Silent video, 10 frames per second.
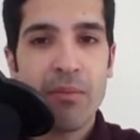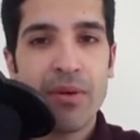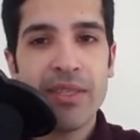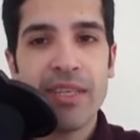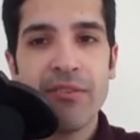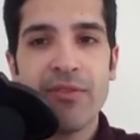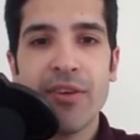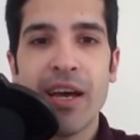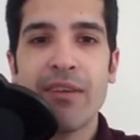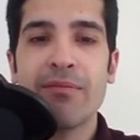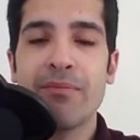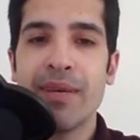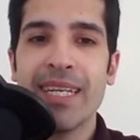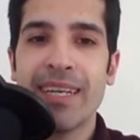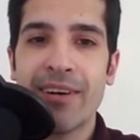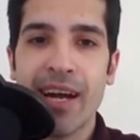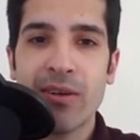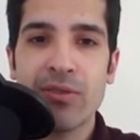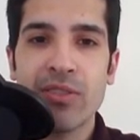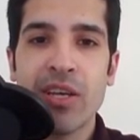But if you have many
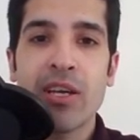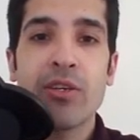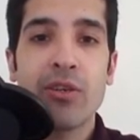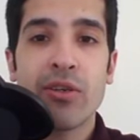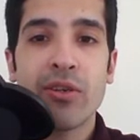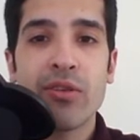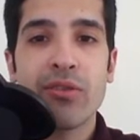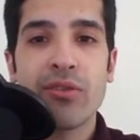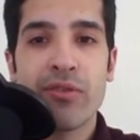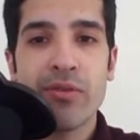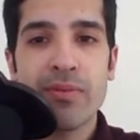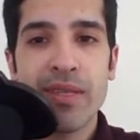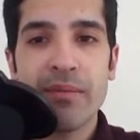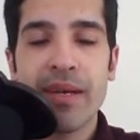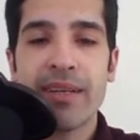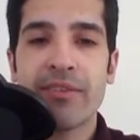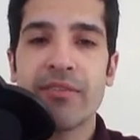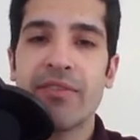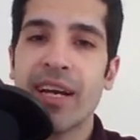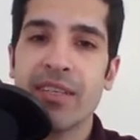routes, you could group them and
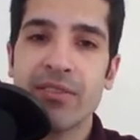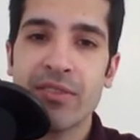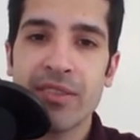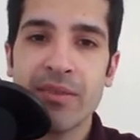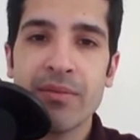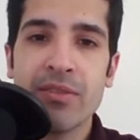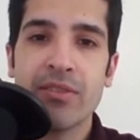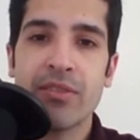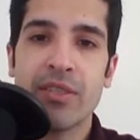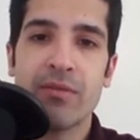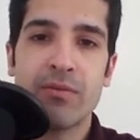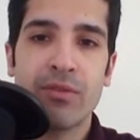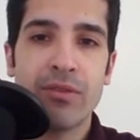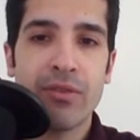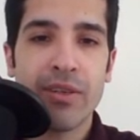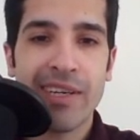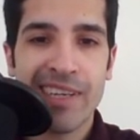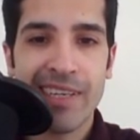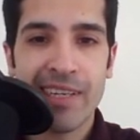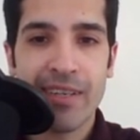refactor them so it would look
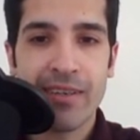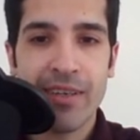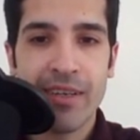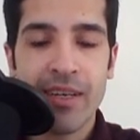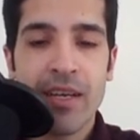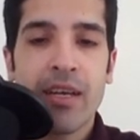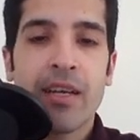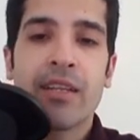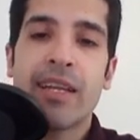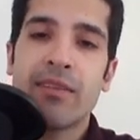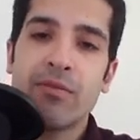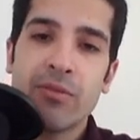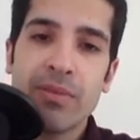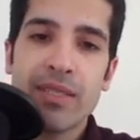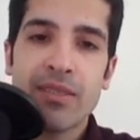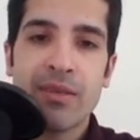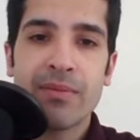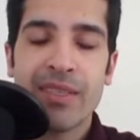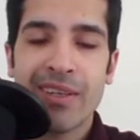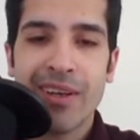cleaner. That would be
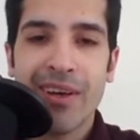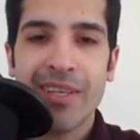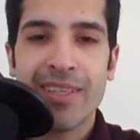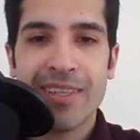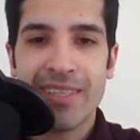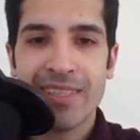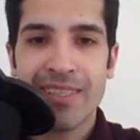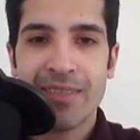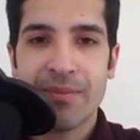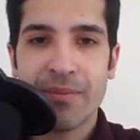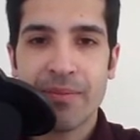something like this.